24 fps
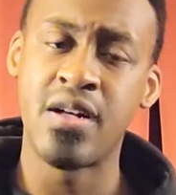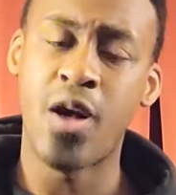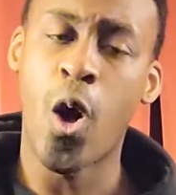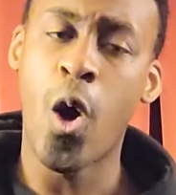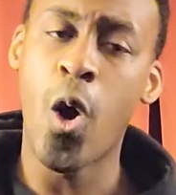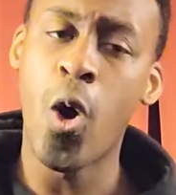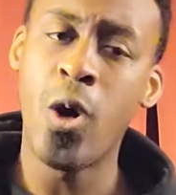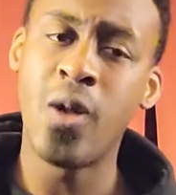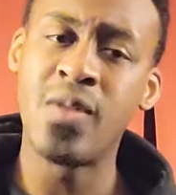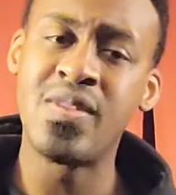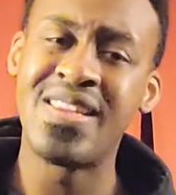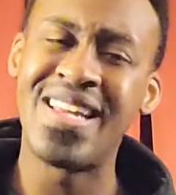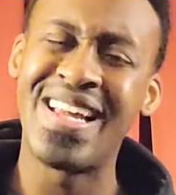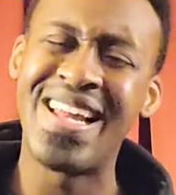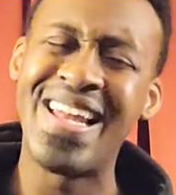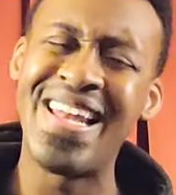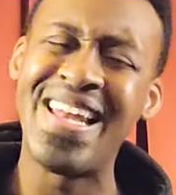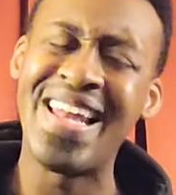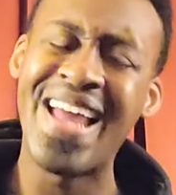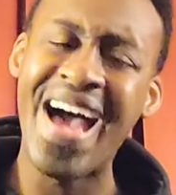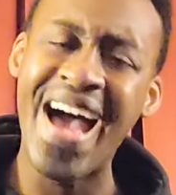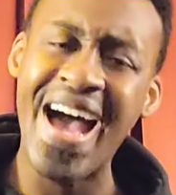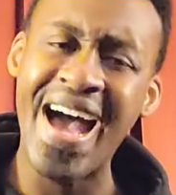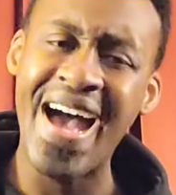on the
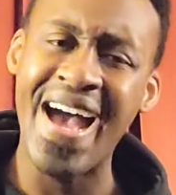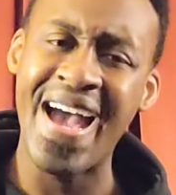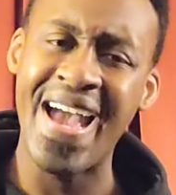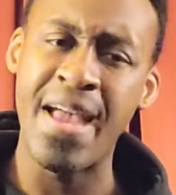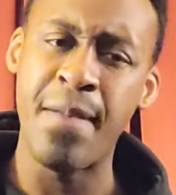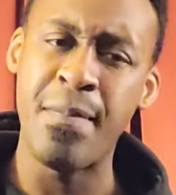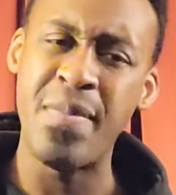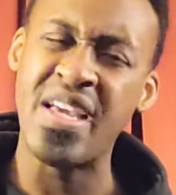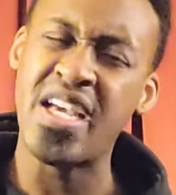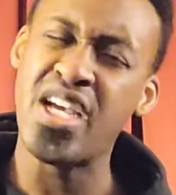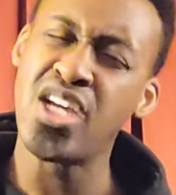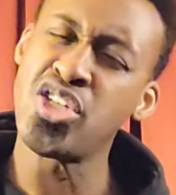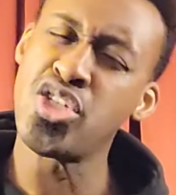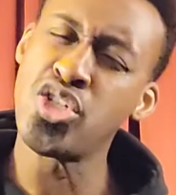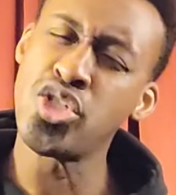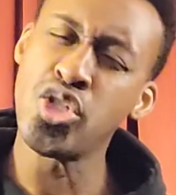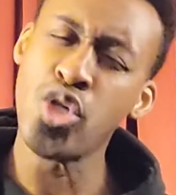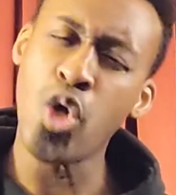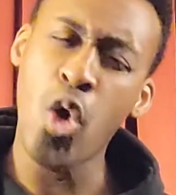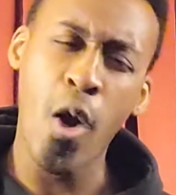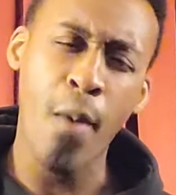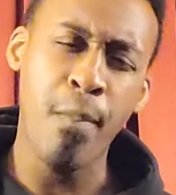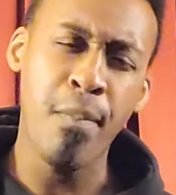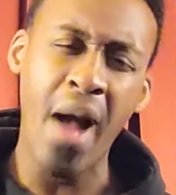line because
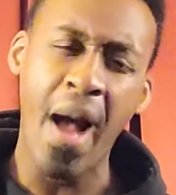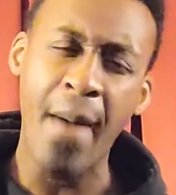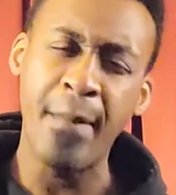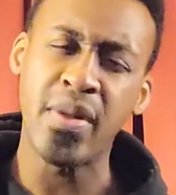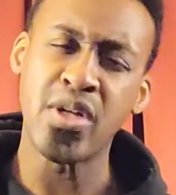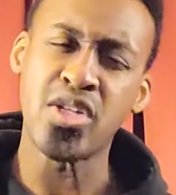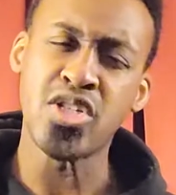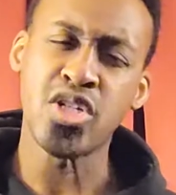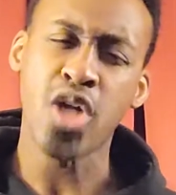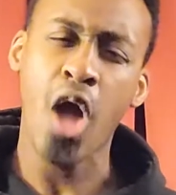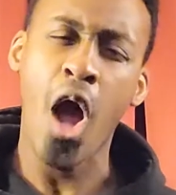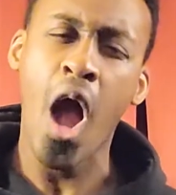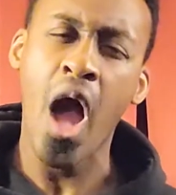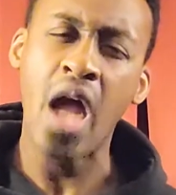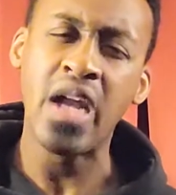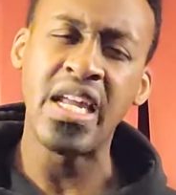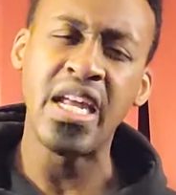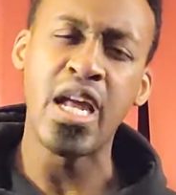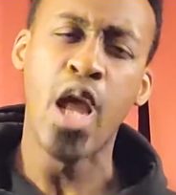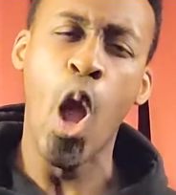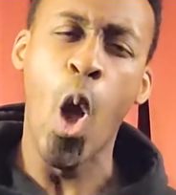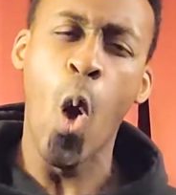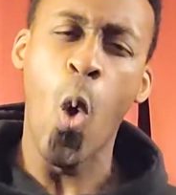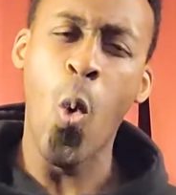your Papa Charlie